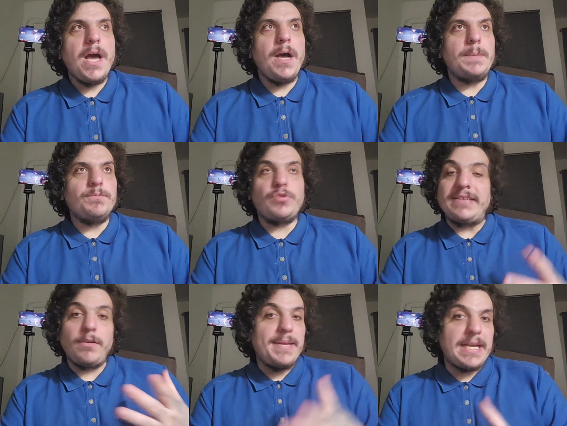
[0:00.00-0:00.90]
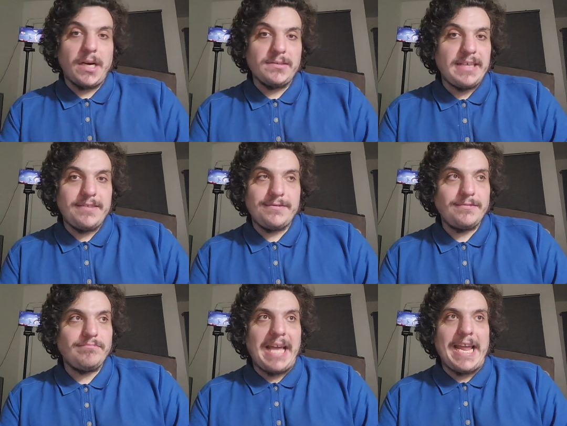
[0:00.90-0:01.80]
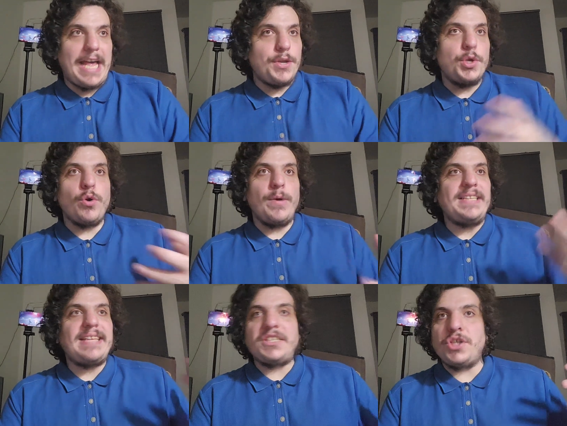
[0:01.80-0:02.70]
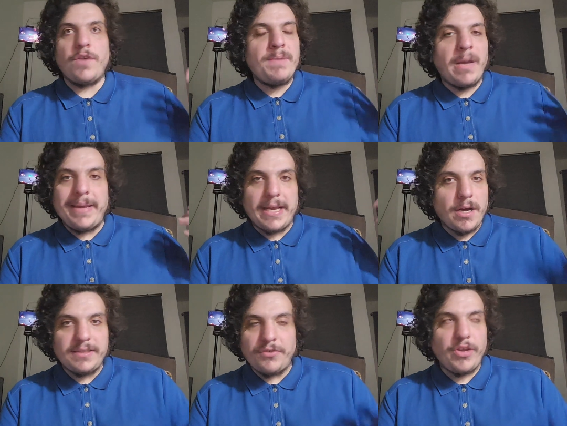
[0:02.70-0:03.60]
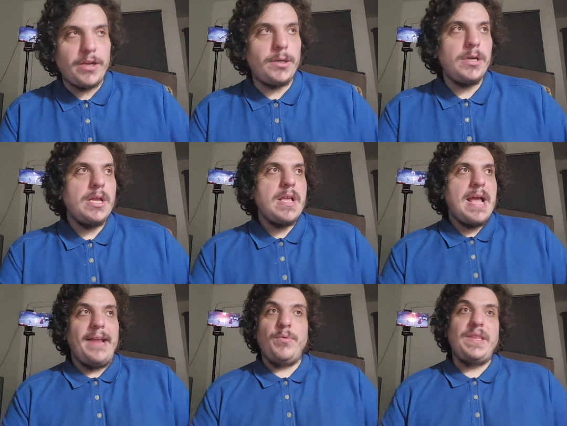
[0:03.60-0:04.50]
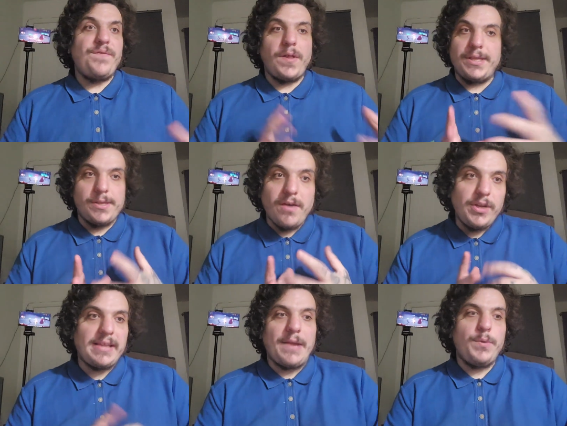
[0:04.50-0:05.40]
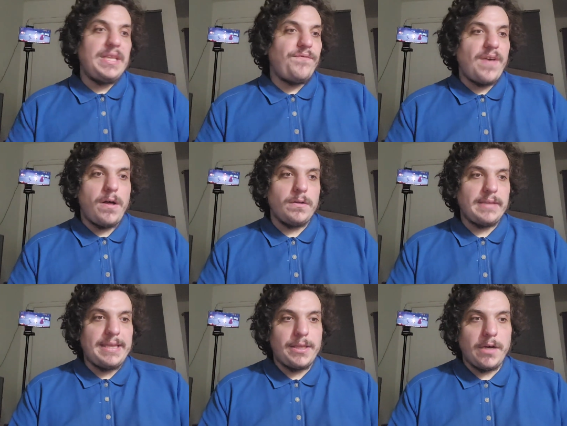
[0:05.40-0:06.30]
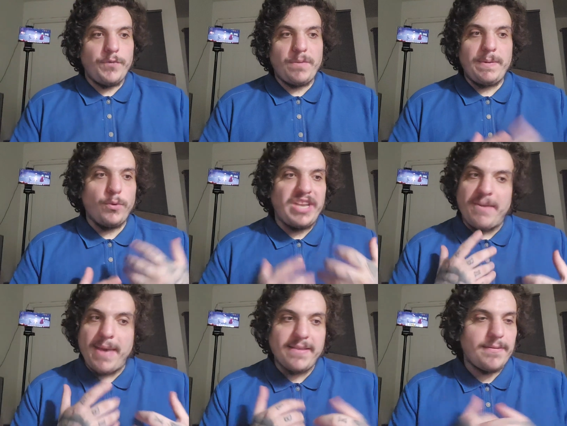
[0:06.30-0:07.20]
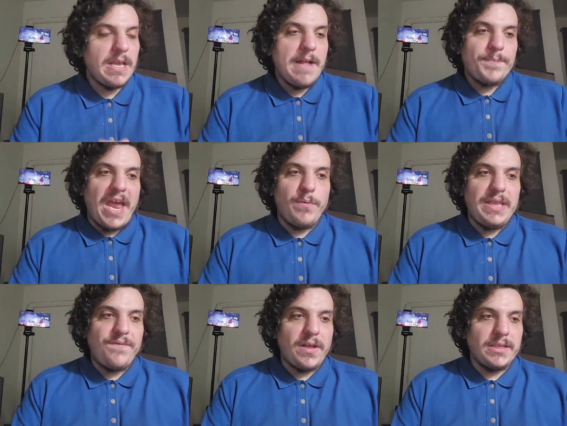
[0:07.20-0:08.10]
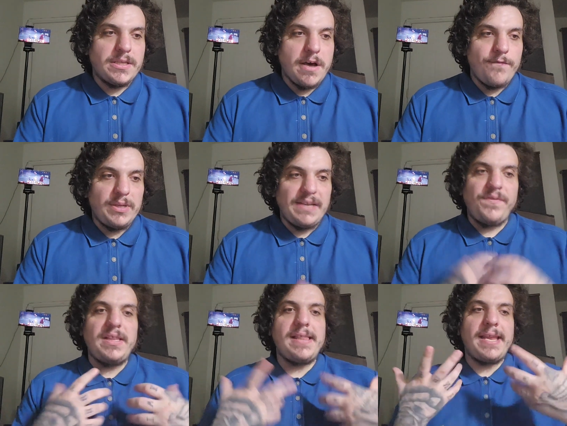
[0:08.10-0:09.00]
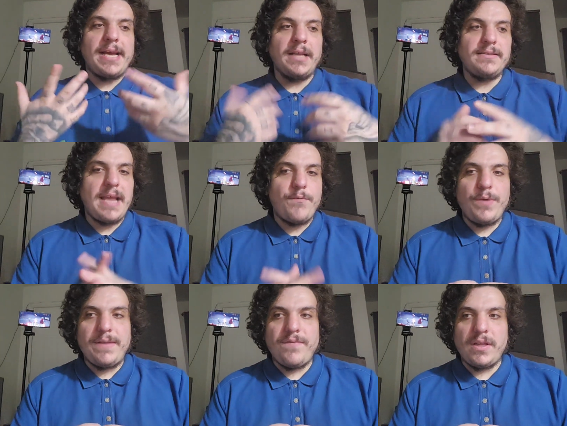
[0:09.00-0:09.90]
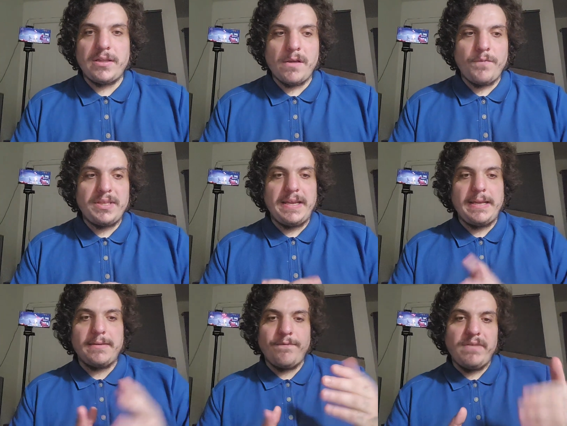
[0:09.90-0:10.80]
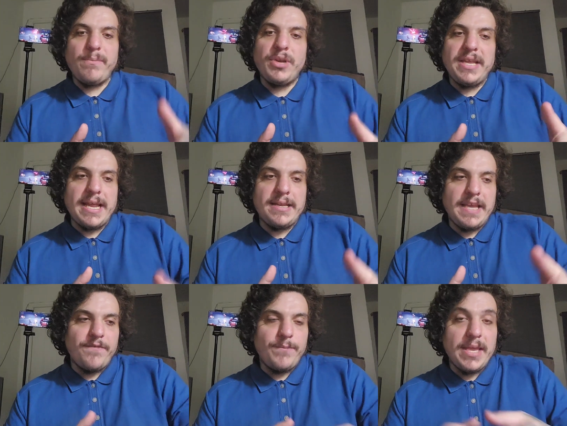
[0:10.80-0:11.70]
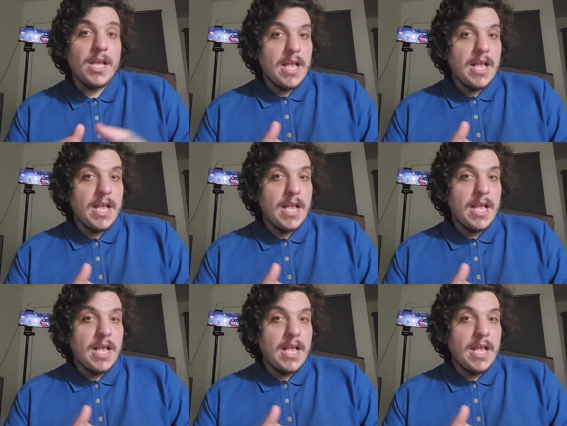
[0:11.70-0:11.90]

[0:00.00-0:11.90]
So I started making content. I had no intention of becoming a content creator. I really fell in love with it. I really fell in love with the people that I met. I really fell in love with the feeling that I got. I really fell in love with the liberty it gave me.